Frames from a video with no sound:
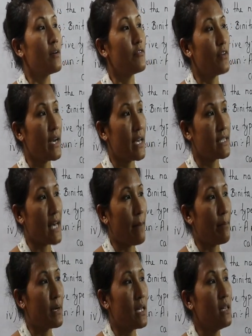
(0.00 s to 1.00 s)
For
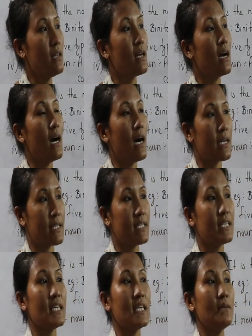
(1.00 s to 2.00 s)
example, a
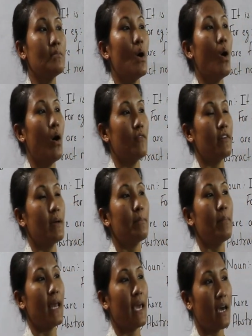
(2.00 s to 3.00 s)
team of
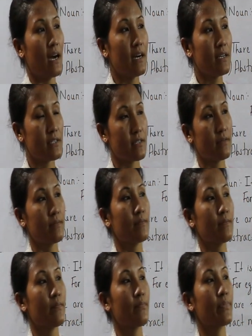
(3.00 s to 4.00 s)
players.
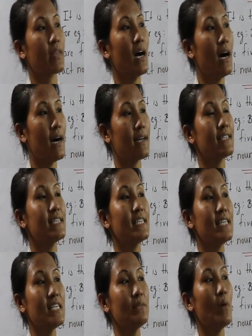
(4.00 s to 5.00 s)
A
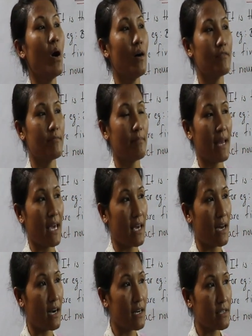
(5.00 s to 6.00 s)
team of
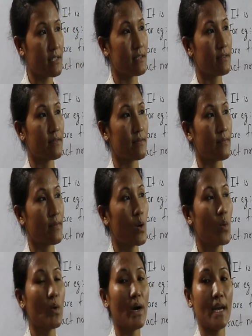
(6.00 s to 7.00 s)
players.
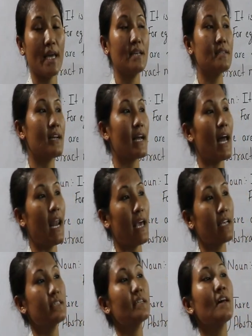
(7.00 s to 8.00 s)
What is the
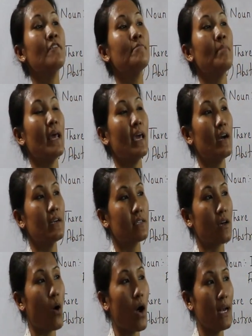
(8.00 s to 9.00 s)
collection of players
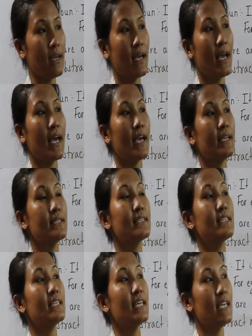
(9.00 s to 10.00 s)
called? It
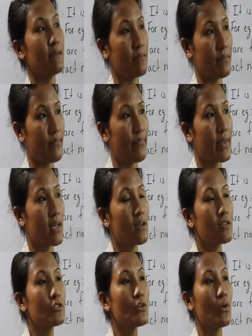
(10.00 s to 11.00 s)
is team.
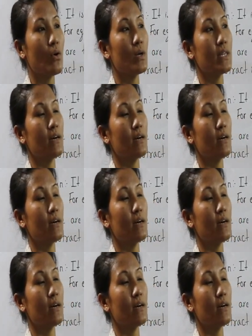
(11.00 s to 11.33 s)
So